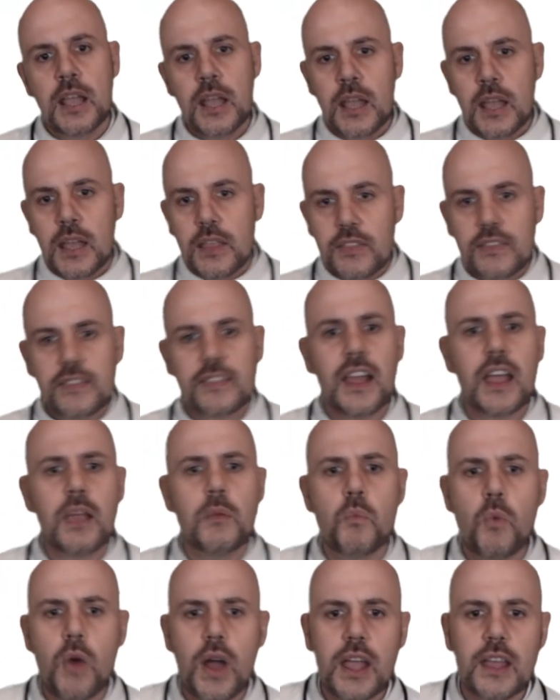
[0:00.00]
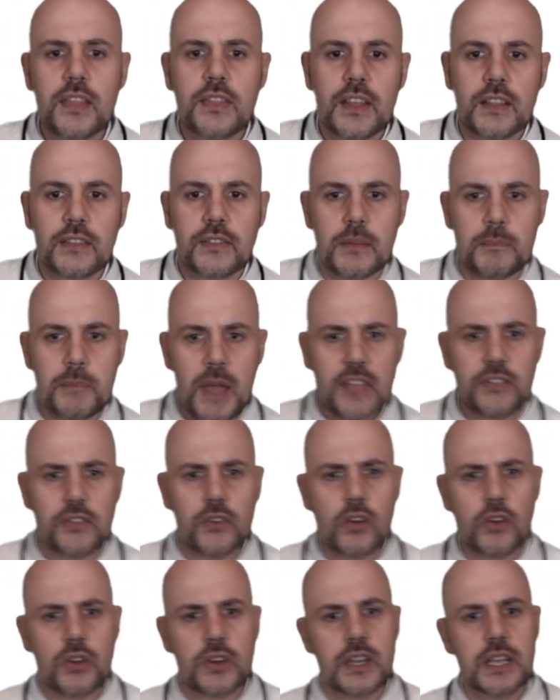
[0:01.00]
In the same way that de
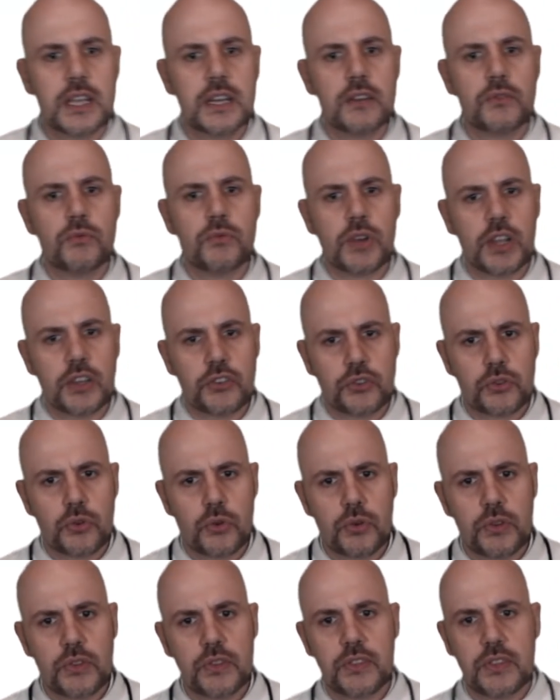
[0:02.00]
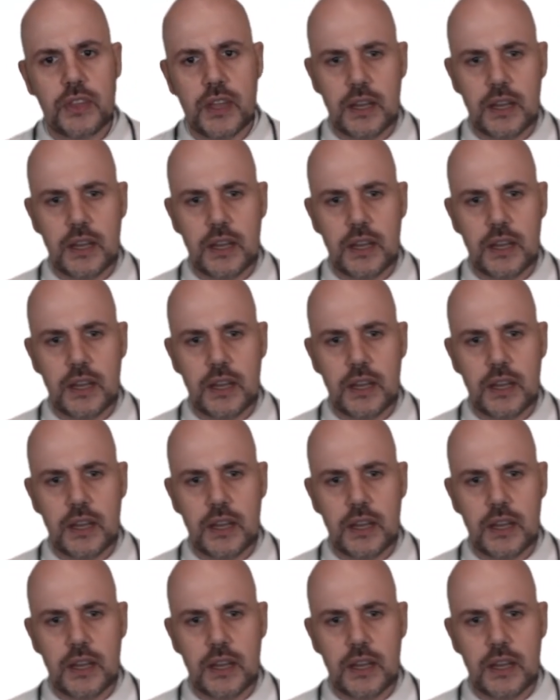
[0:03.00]
Mazenod needed reassurance that